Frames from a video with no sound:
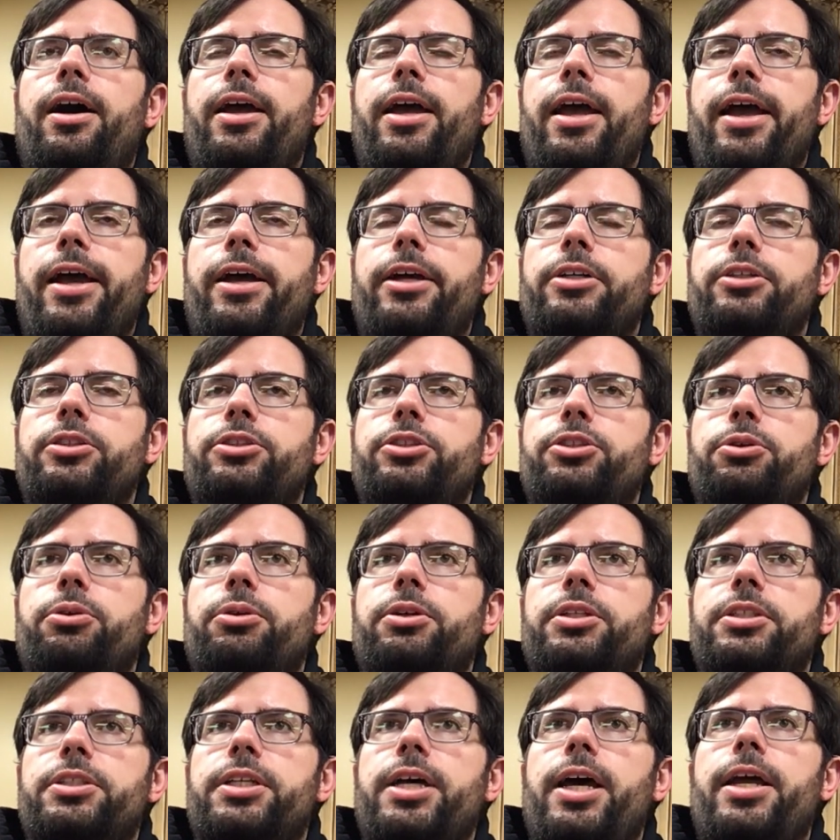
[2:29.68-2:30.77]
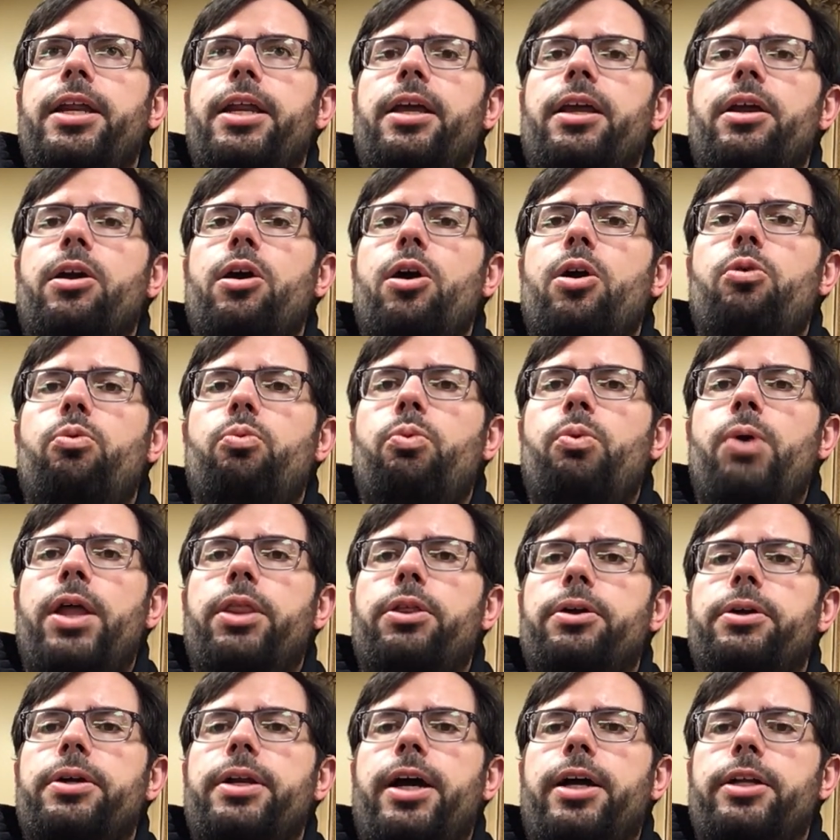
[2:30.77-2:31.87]
as you are deciding whether
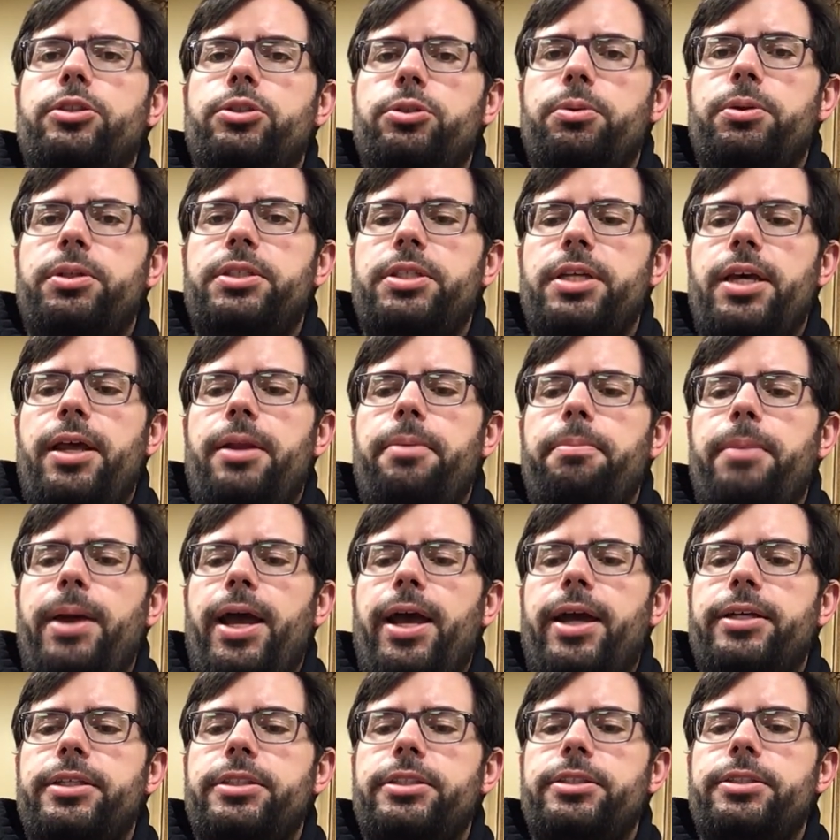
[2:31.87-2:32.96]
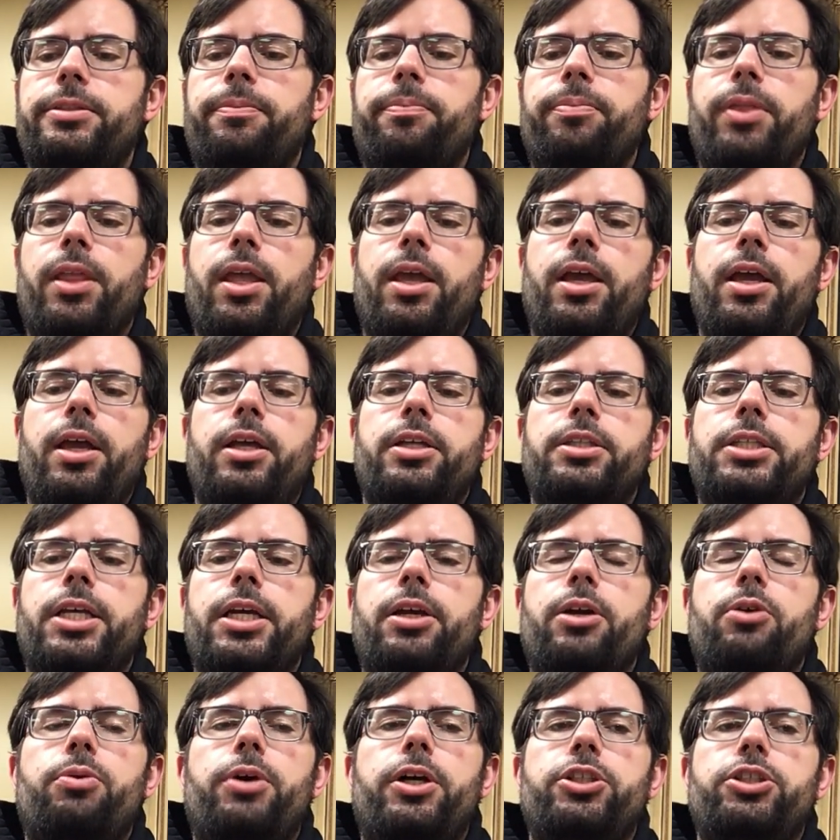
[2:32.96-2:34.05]
or not to attend Mass.
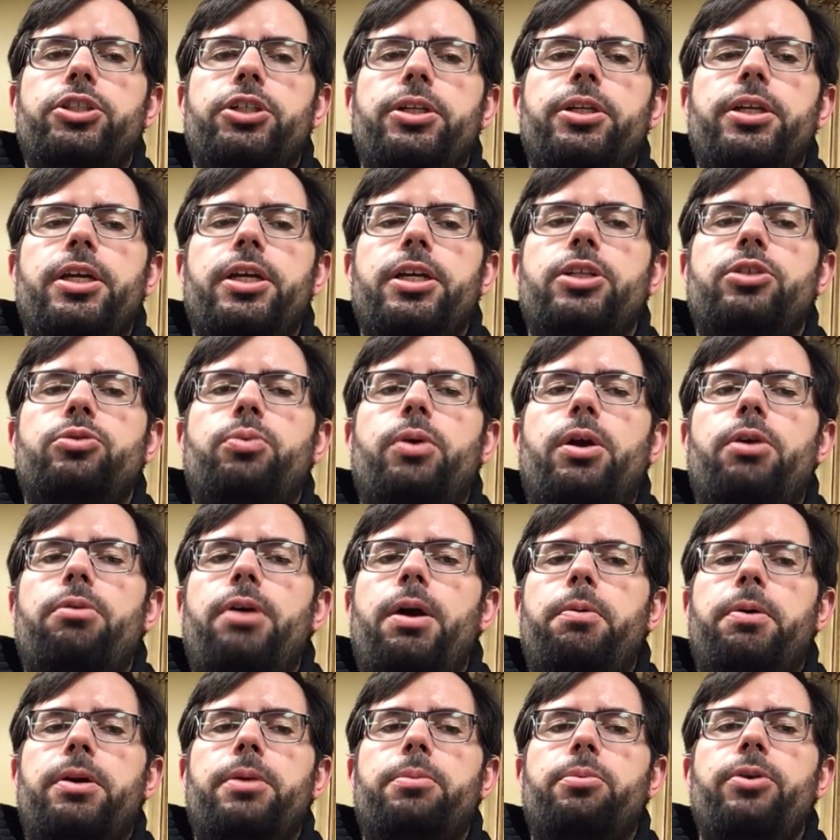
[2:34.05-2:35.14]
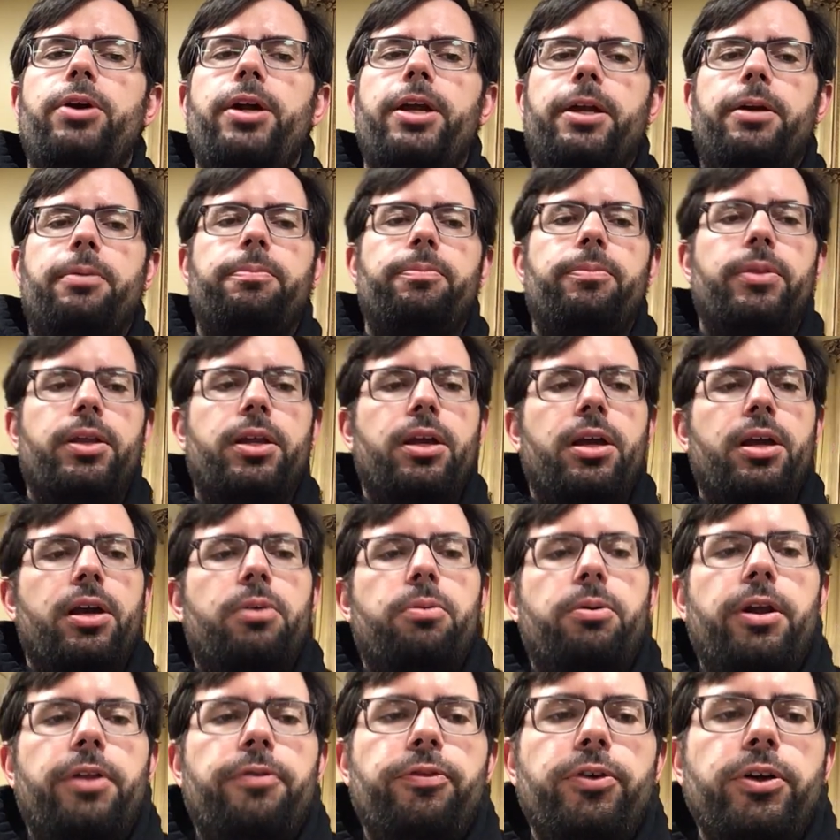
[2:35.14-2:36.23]
Second question is, what do I want to bring?
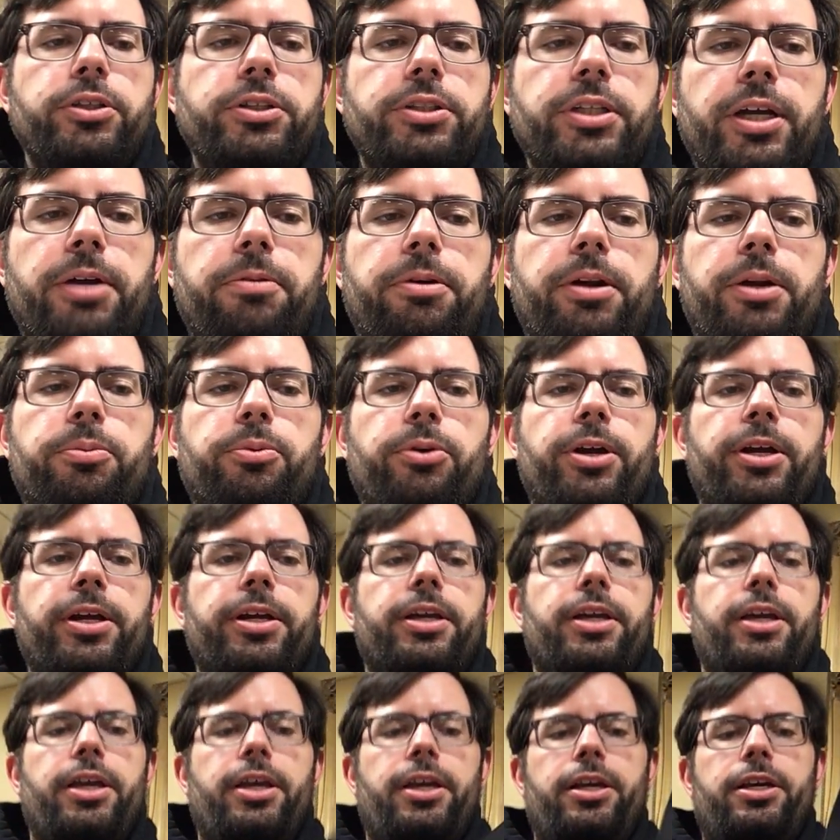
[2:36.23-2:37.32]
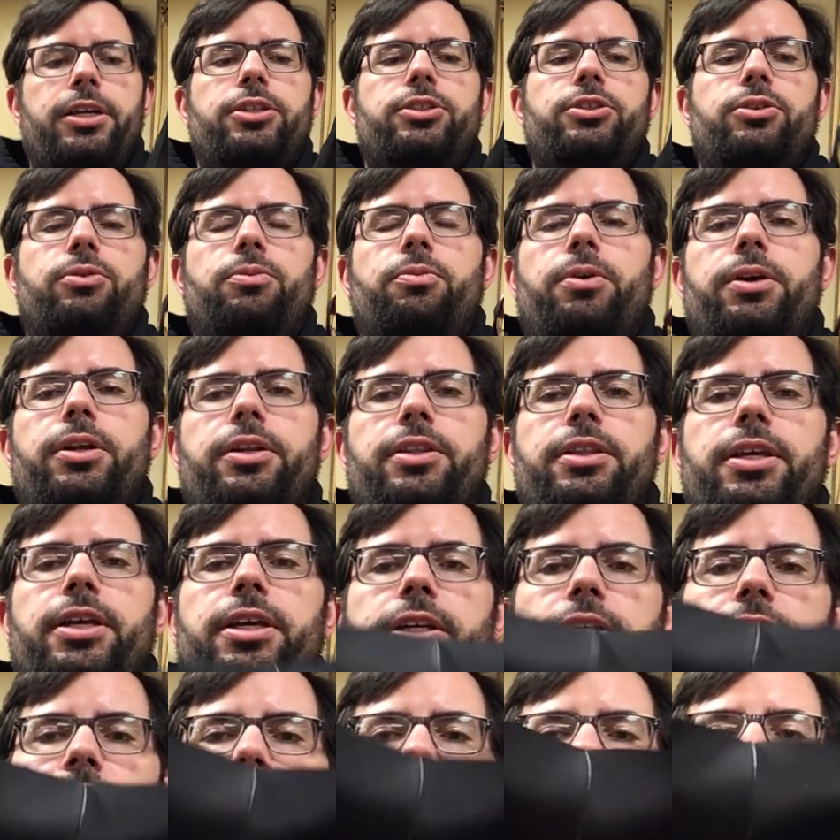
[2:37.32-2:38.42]
Well, the first thing I want to bring is one of
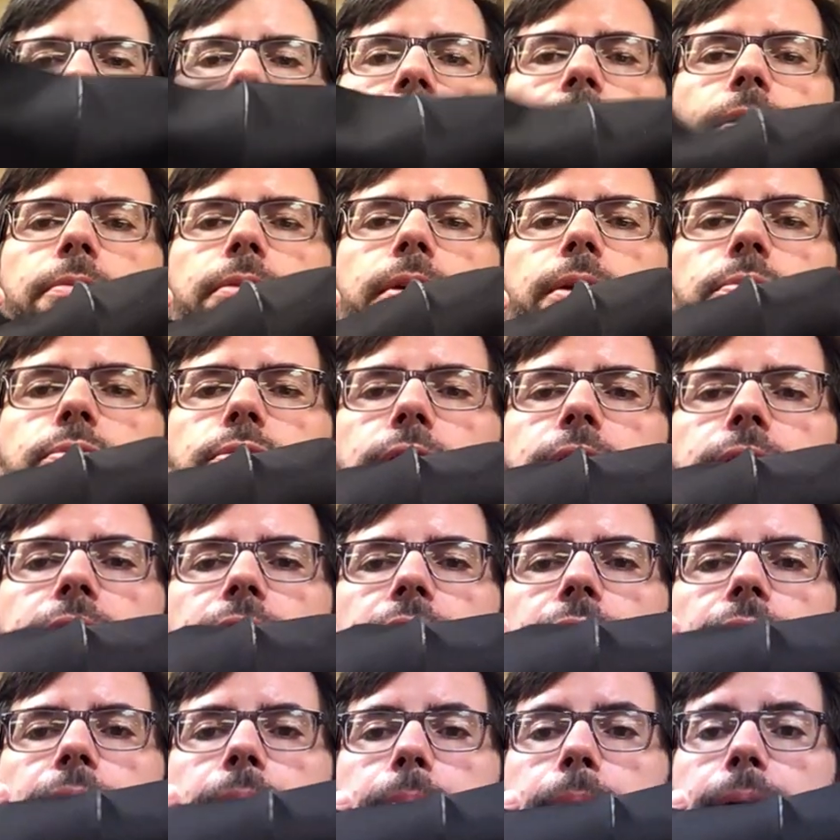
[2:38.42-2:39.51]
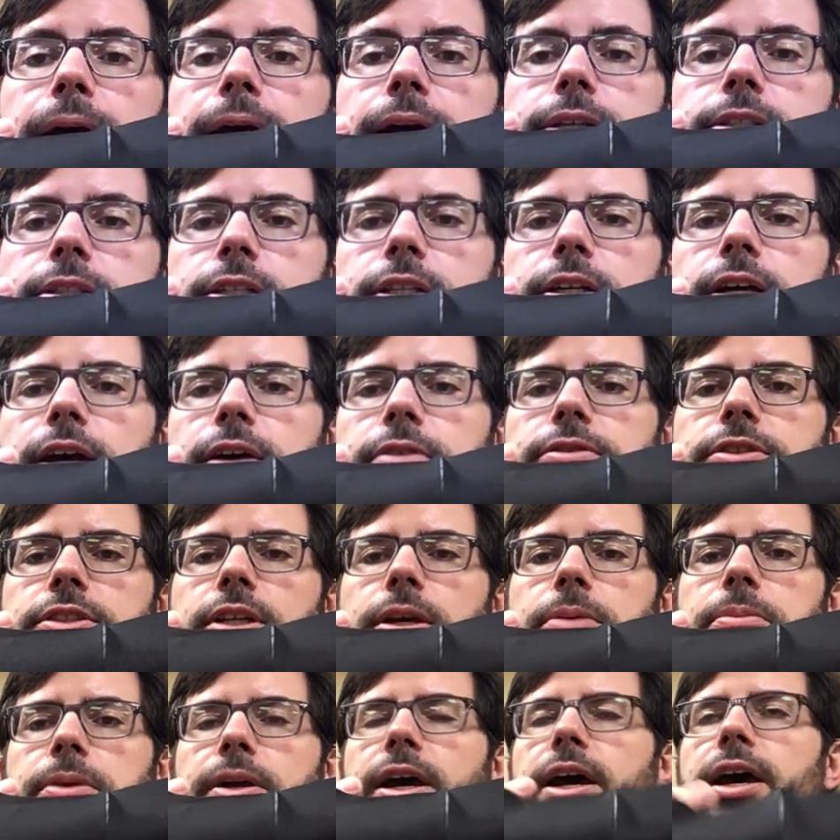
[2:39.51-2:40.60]
these. I want to bring a mask of
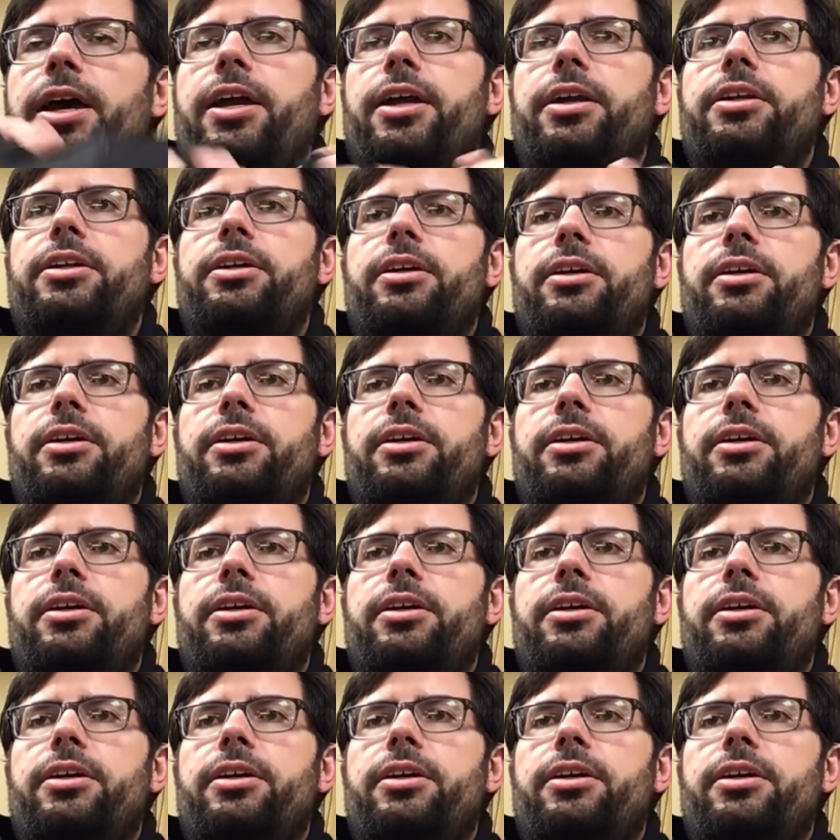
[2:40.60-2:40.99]
some kind.